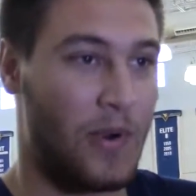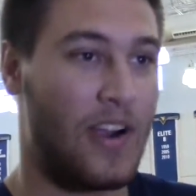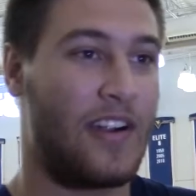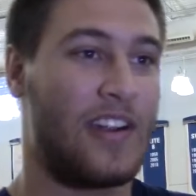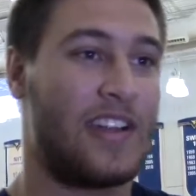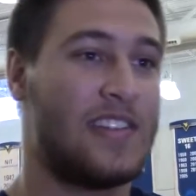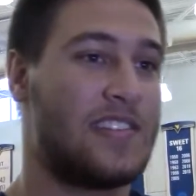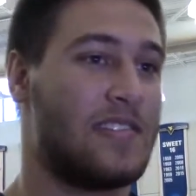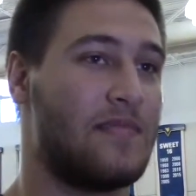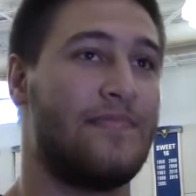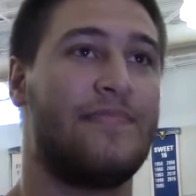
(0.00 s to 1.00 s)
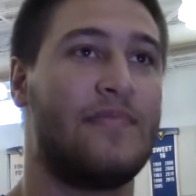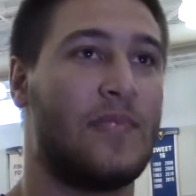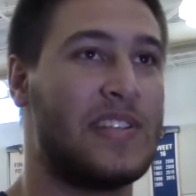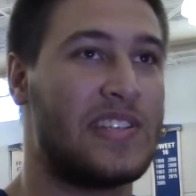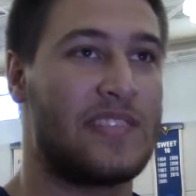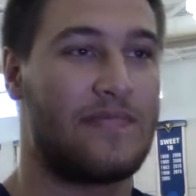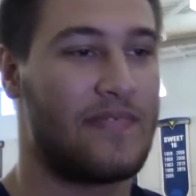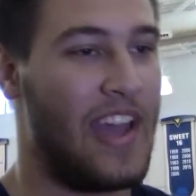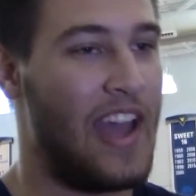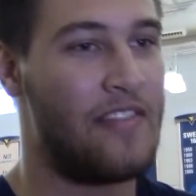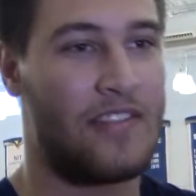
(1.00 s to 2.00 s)
and where it is, and we just
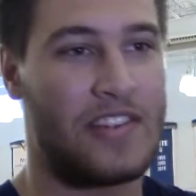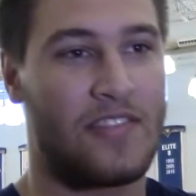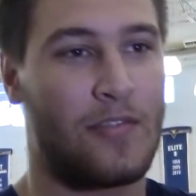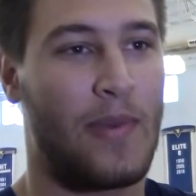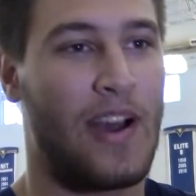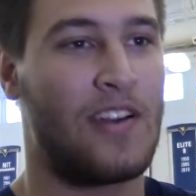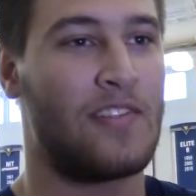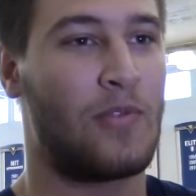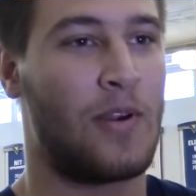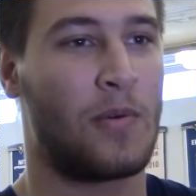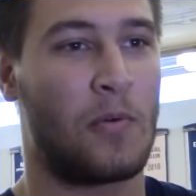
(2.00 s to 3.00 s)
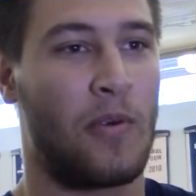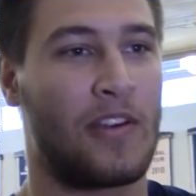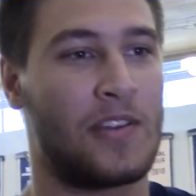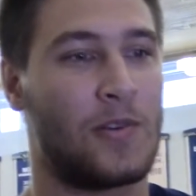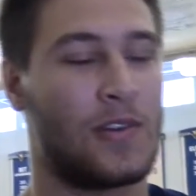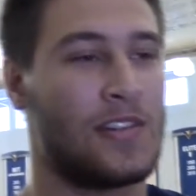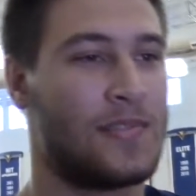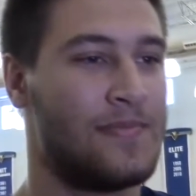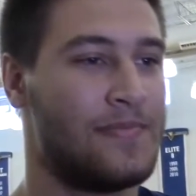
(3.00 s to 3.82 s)
have it as a reminder of what we're working for.